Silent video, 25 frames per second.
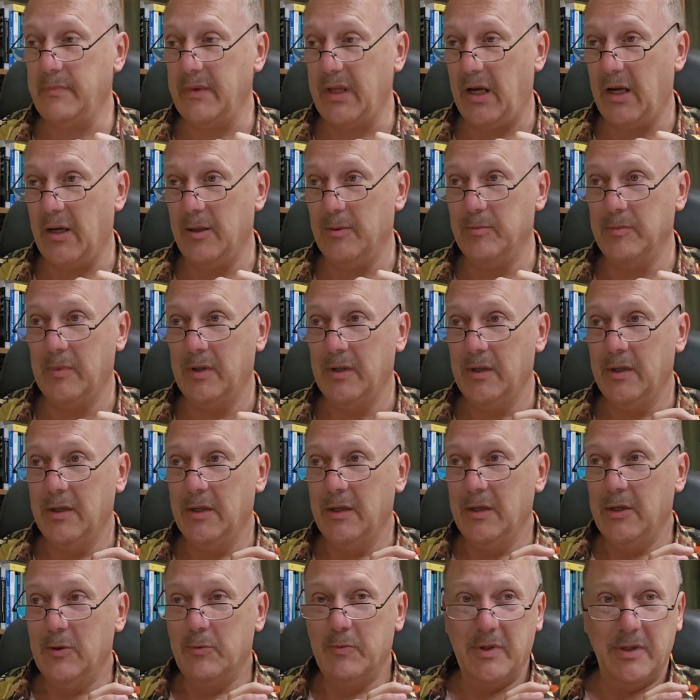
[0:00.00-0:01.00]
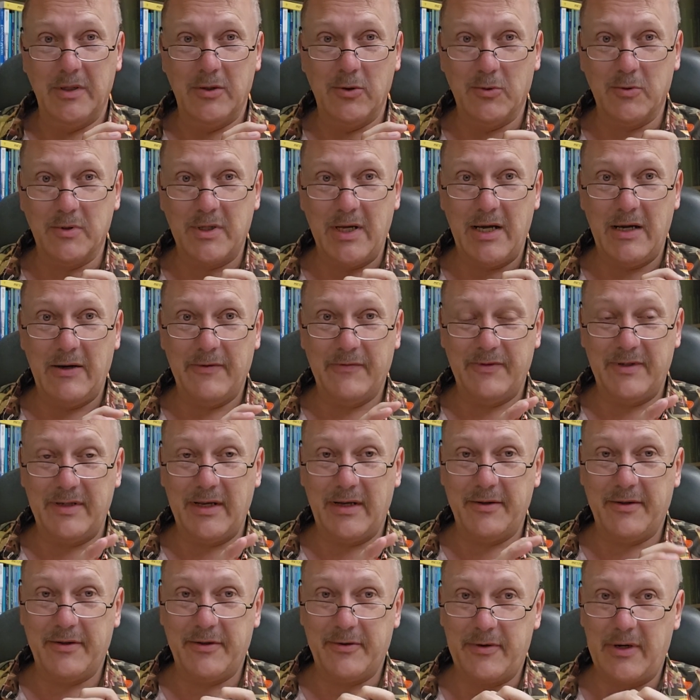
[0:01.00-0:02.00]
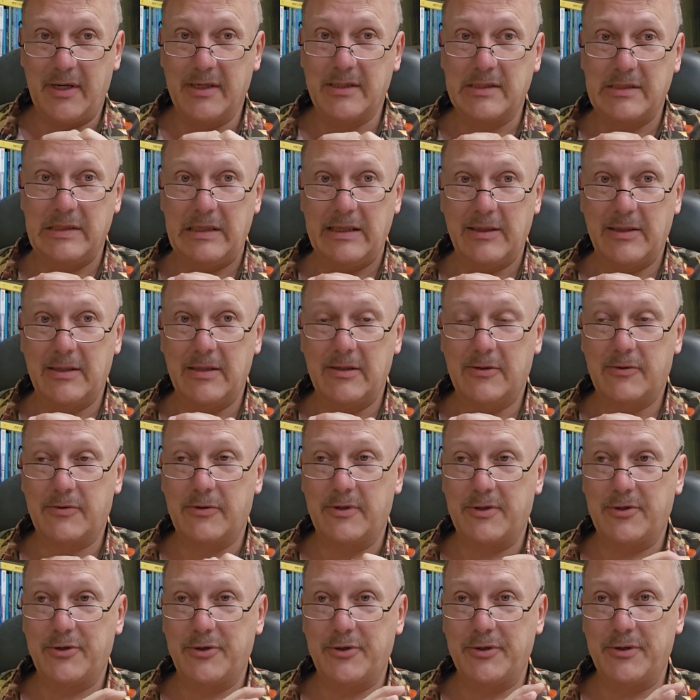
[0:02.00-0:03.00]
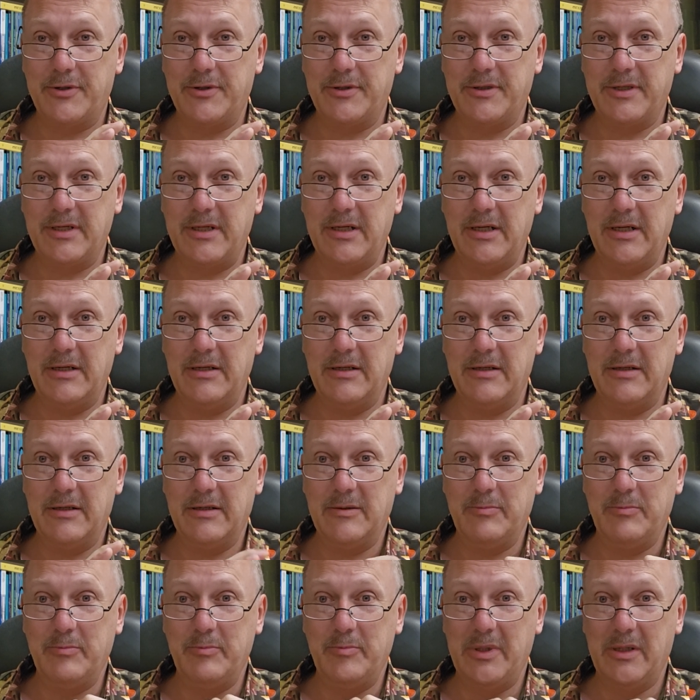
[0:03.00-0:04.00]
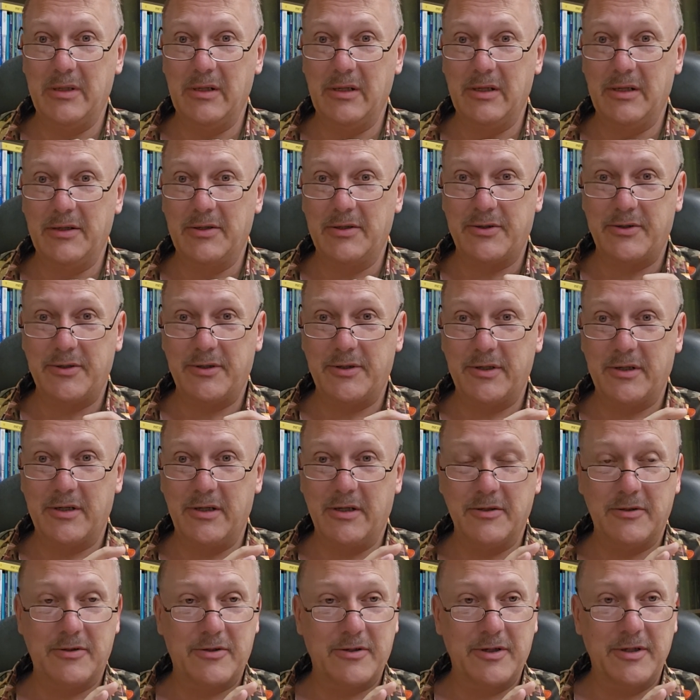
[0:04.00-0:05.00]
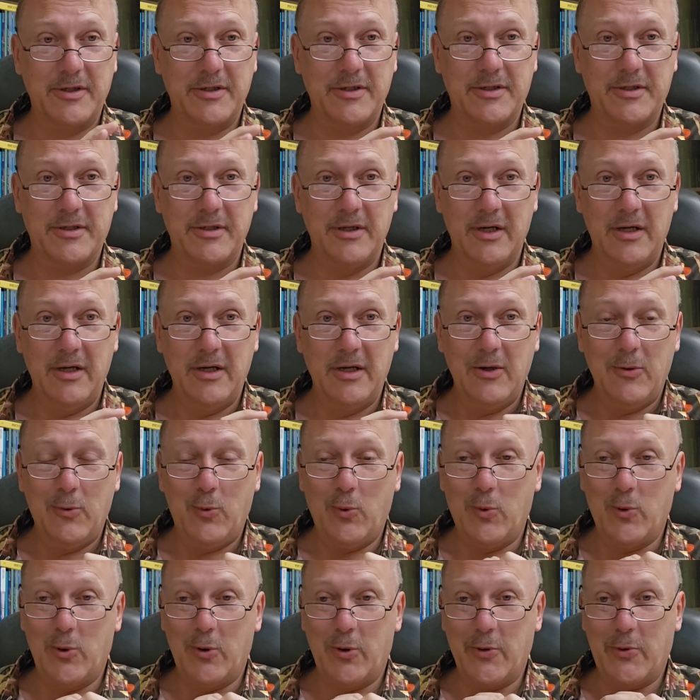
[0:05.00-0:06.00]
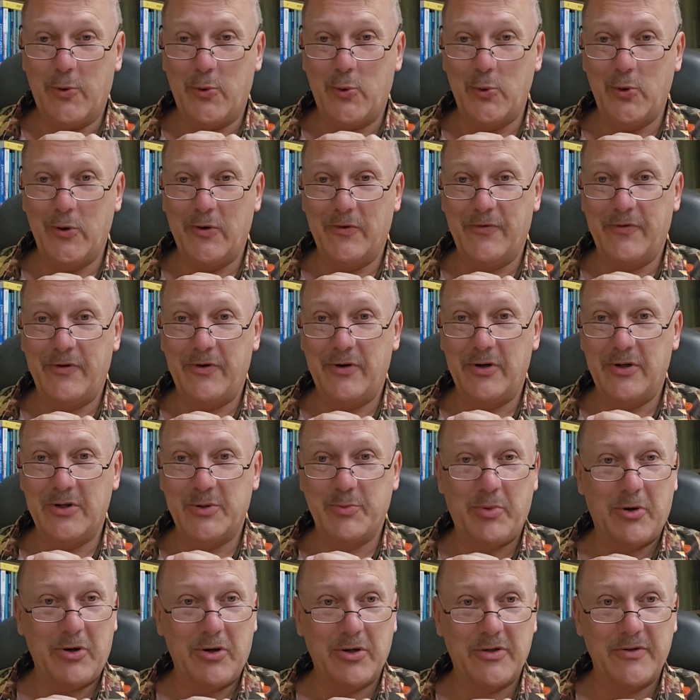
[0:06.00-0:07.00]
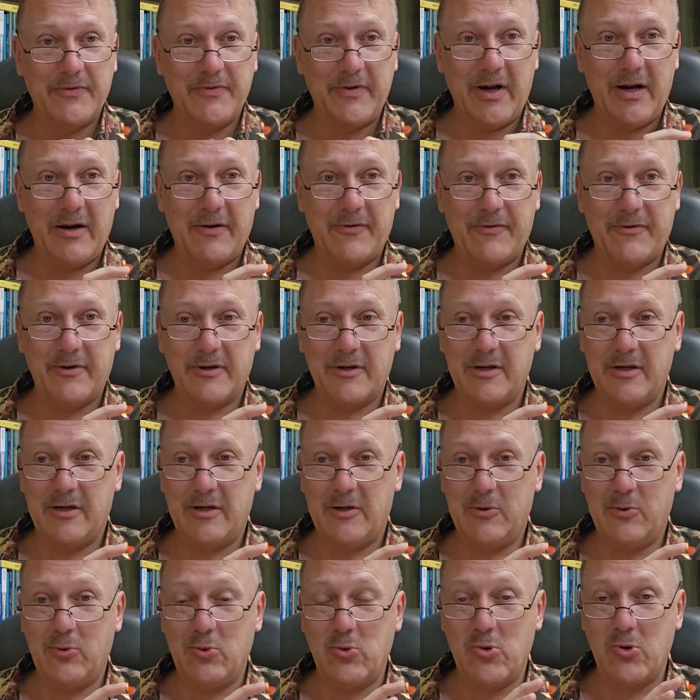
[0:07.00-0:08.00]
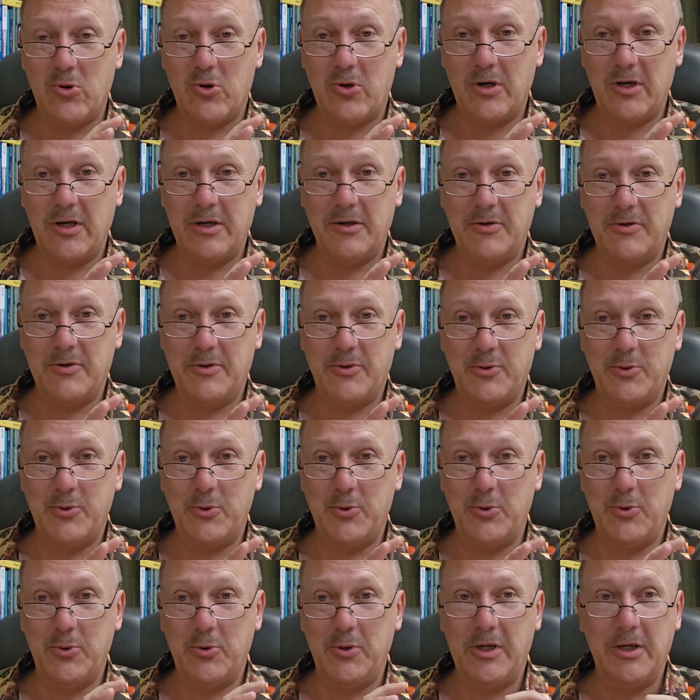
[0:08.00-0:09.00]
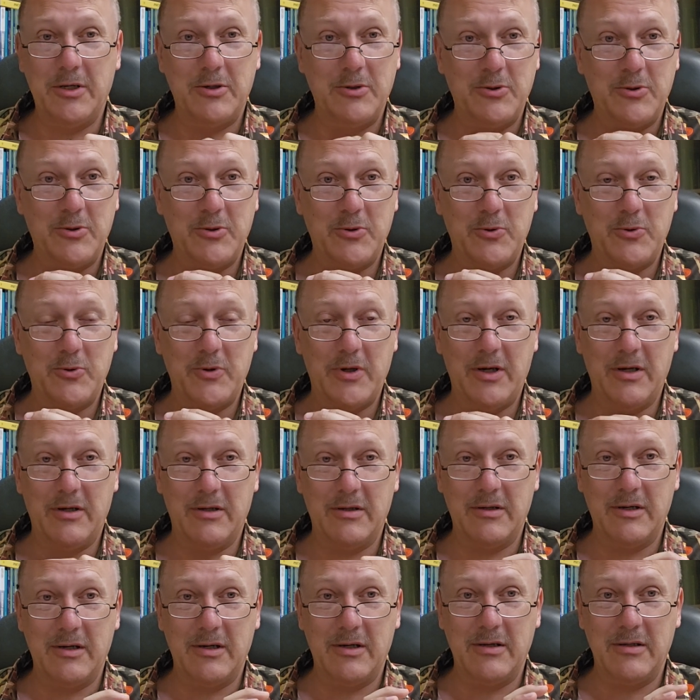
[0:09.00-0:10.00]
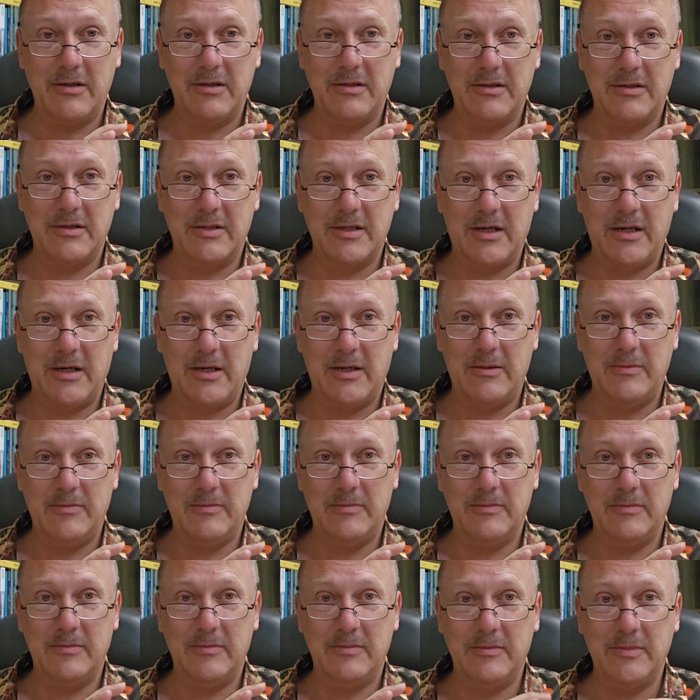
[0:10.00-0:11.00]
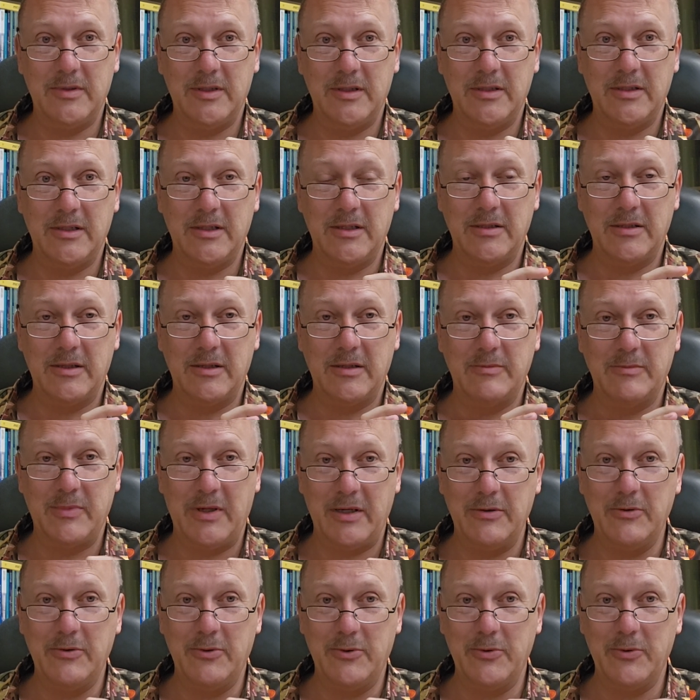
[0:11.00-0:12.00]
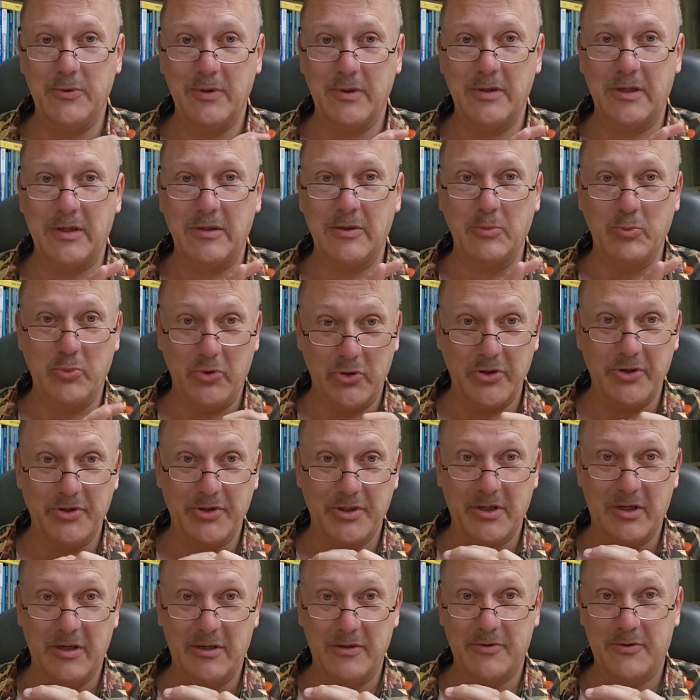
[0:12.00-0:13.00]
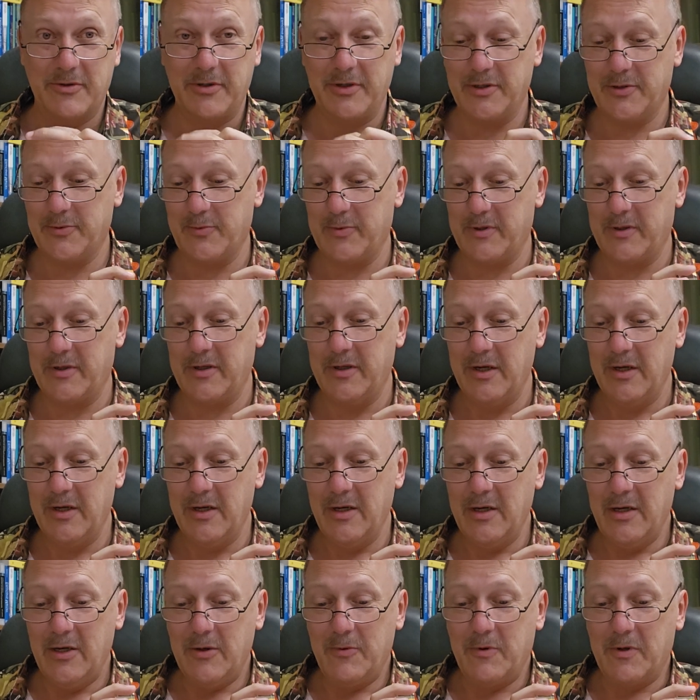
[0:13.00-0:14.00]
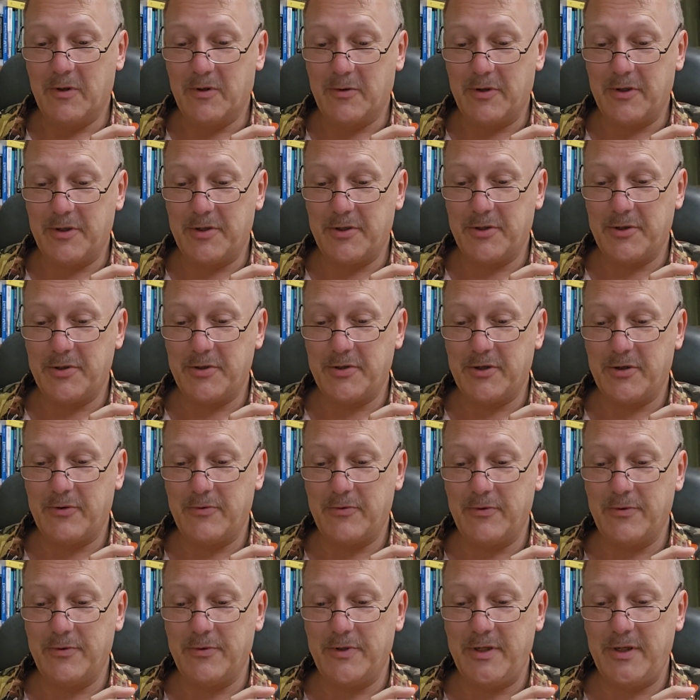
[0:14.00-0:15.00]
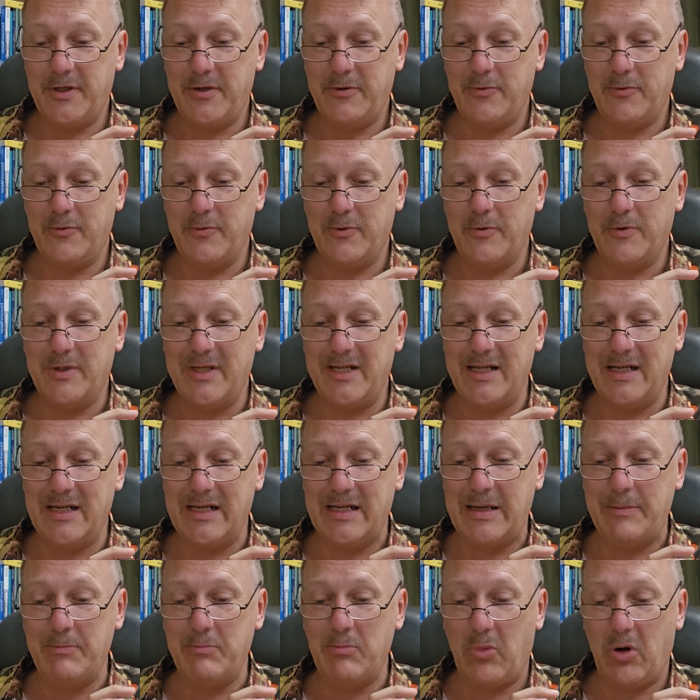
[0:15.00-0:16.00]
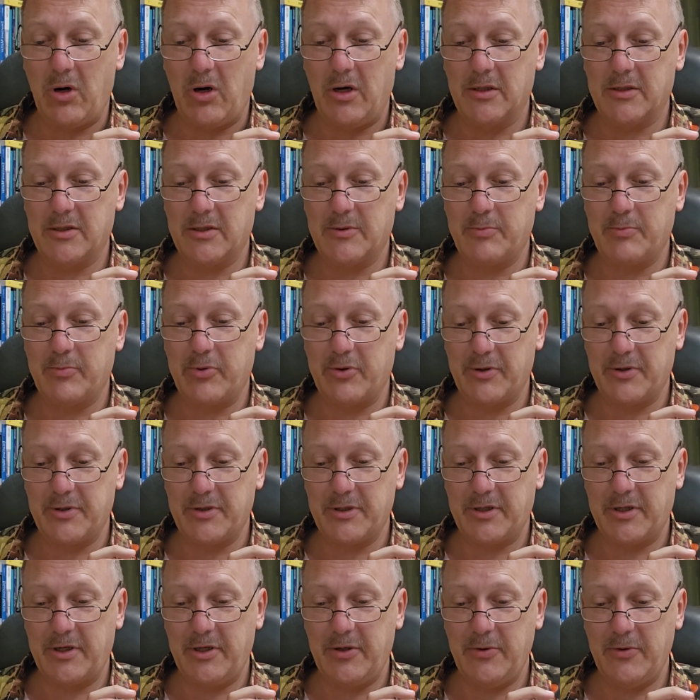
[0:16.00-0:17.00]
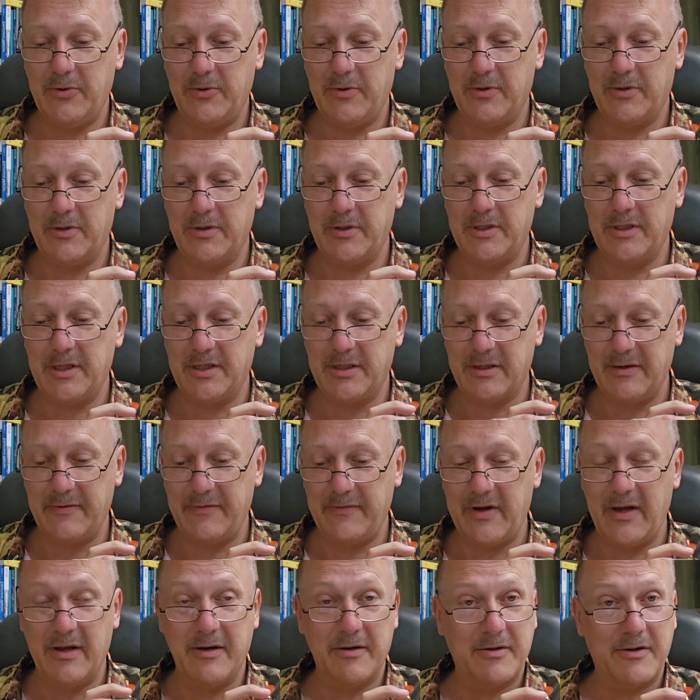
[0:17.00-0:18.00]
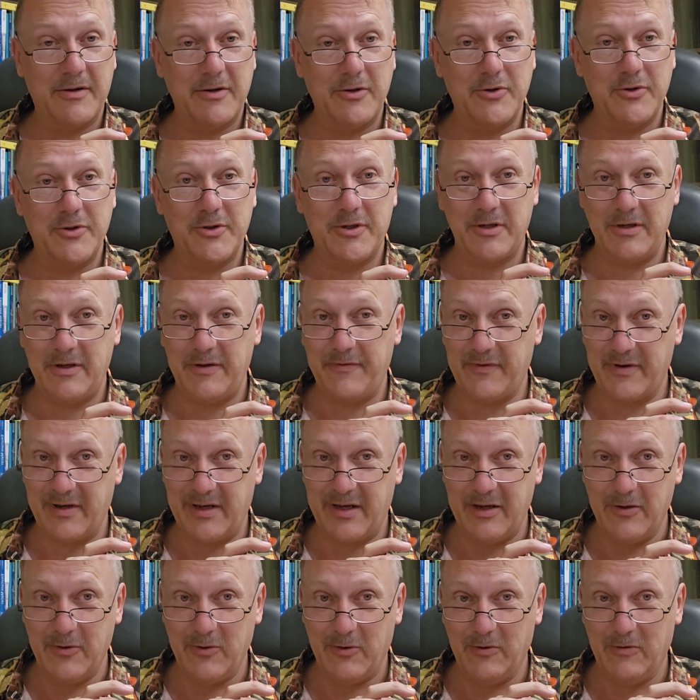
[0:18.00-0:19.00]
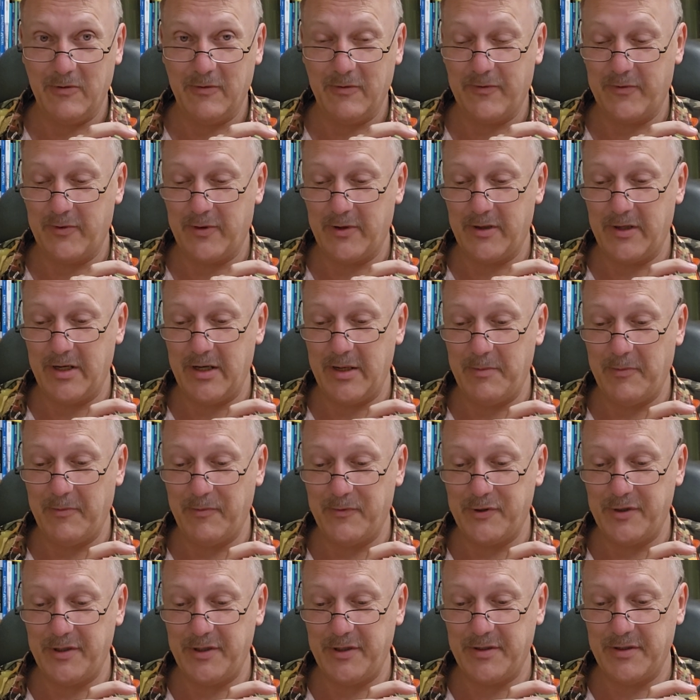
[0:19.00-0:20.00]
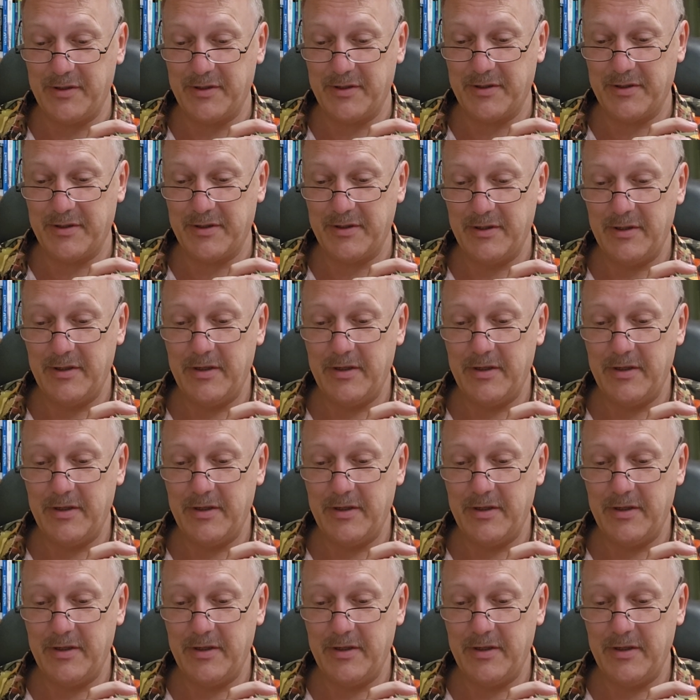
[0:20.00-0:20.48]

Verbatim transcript: Um, we don't have death threats like Christians in Middle Eastern countries or throughout various parts of Africa or into Hindu and, and um, eh, eh, Hindu and, and Buddhist countries where where Christians are routine, routinely mocked, persecuted, disadvantaged, and even killed for the name of Jesus.